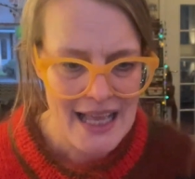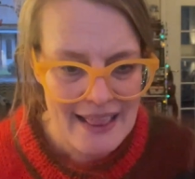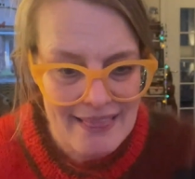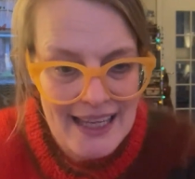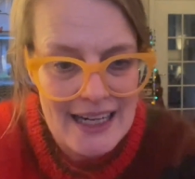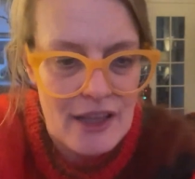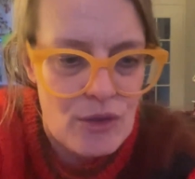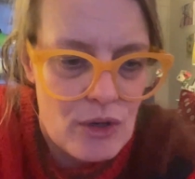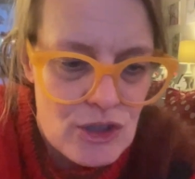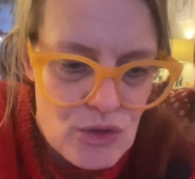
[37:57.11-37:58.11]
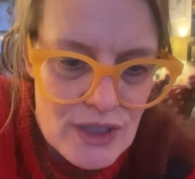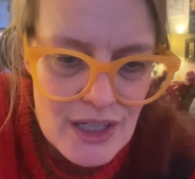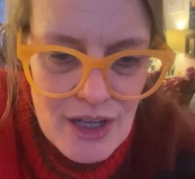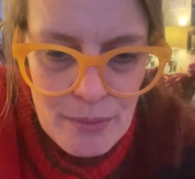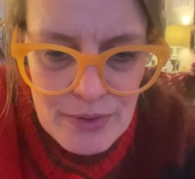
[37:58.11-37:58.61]
Then I thought I'd show you a
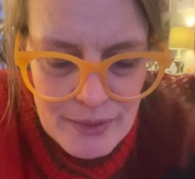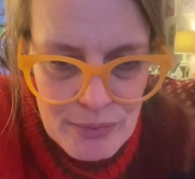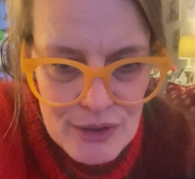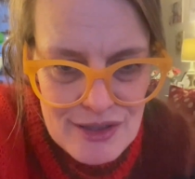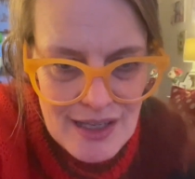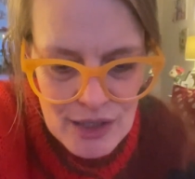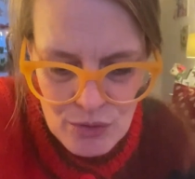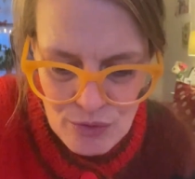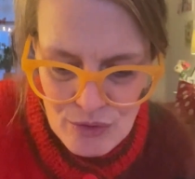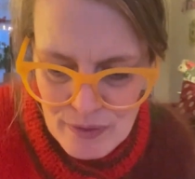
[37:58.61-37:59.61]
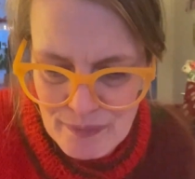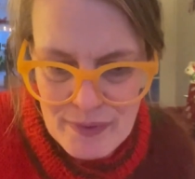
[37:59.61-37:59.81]
couple of books that I got,